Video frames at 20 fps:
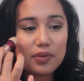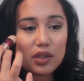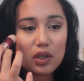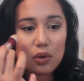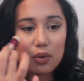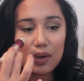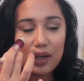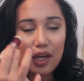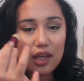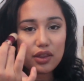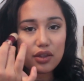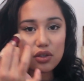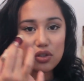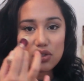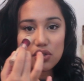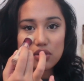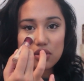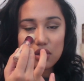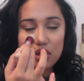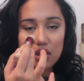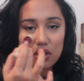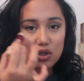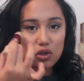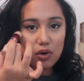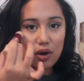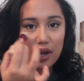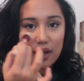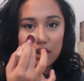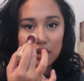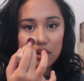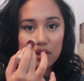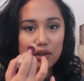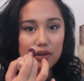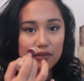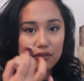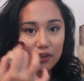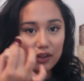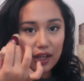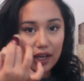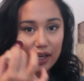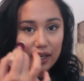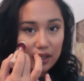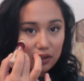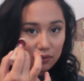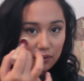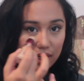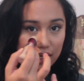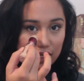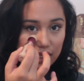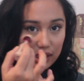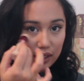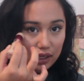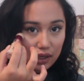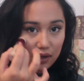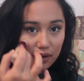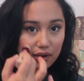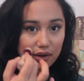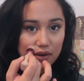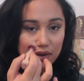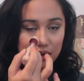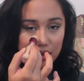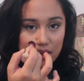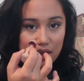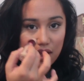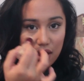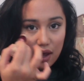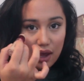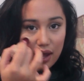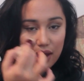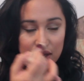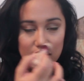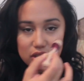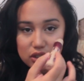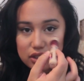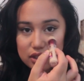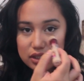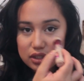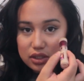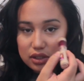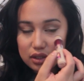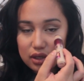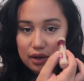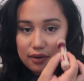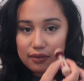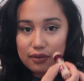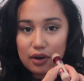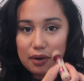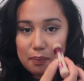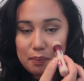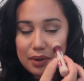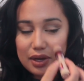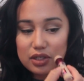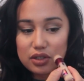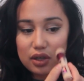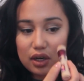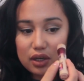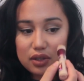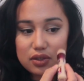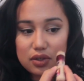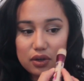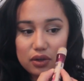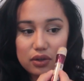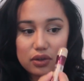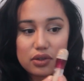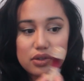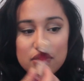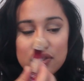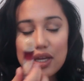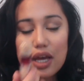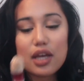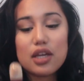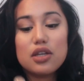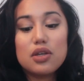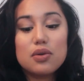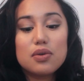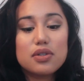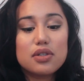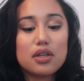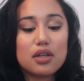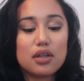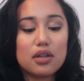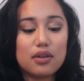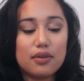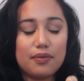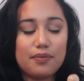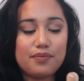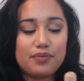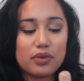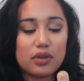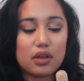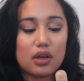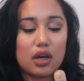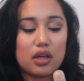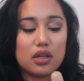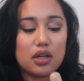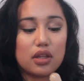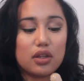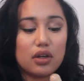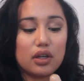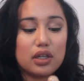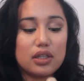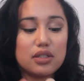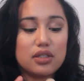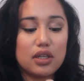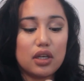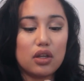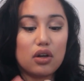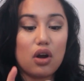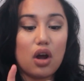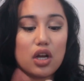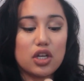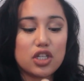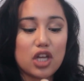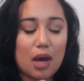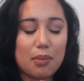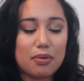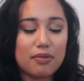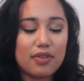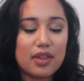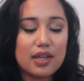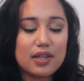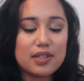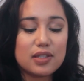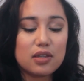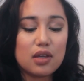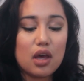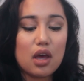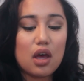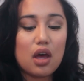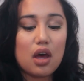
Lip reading: create the triangle of light right here and just to cover up my dark circles. I use another concealer on top of this,